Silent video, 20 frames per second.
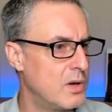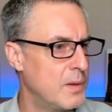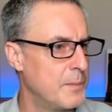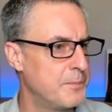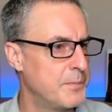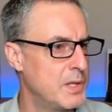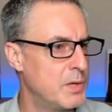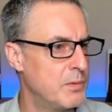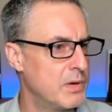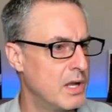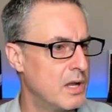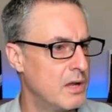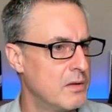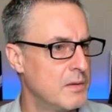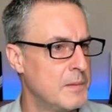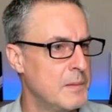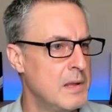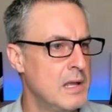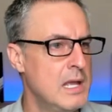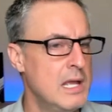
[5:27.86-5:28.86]
There we go.
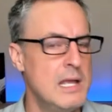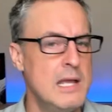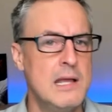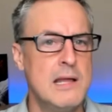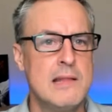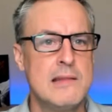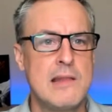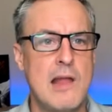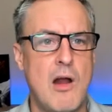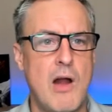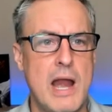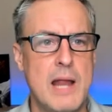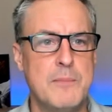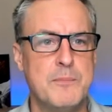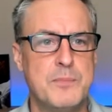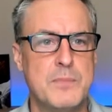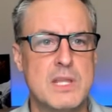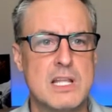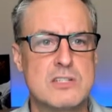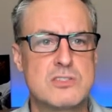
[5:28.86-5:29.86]
All right,
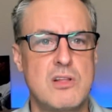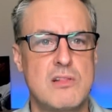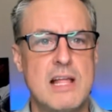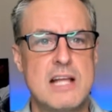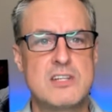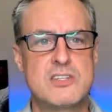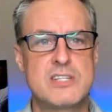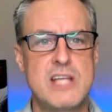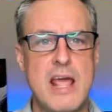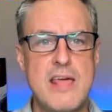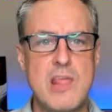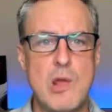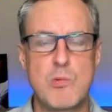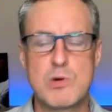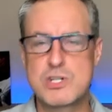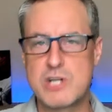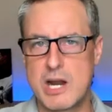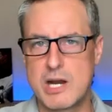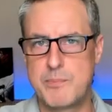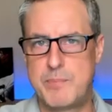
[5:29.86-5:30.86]
so let's say that we're
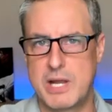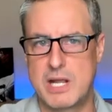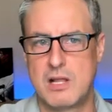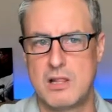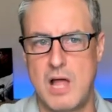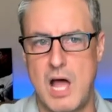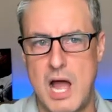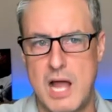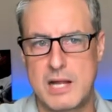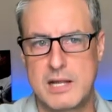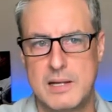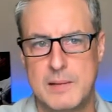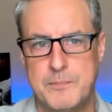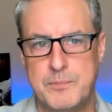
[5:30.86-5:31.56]
trying to pick a lock.